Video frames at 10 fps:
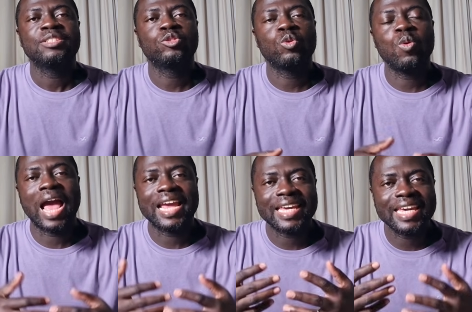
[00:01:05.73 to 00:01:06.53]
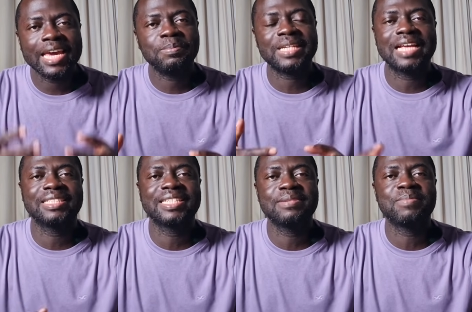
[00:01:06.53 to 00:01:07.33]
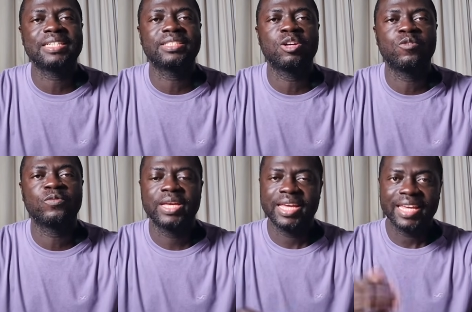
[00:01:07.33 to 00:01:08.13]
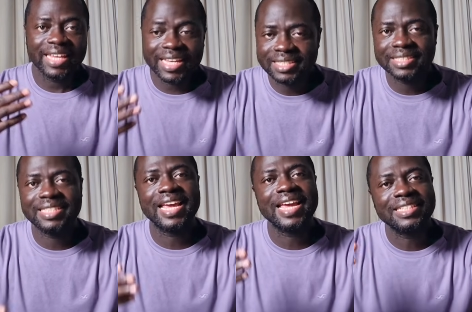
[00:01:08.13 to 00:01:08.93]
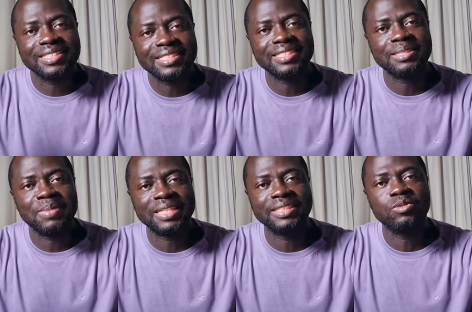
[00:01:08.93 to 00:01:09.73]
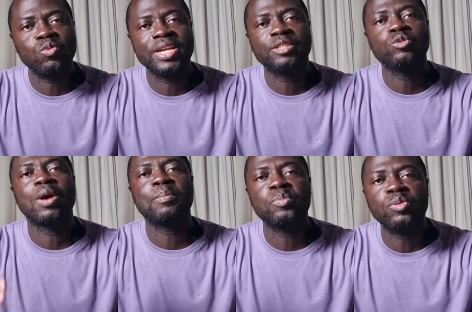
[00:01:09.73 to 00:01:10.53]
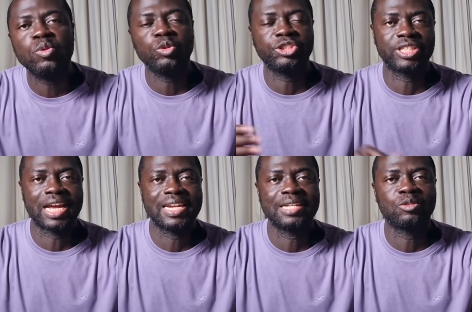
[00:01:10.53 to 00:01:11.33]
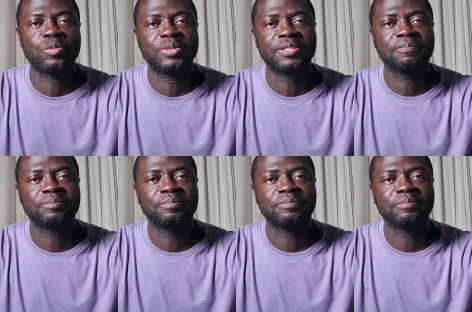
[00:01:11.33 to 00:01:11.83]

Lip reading: So I kept asking myself, is there a systematic way to approach anatomy?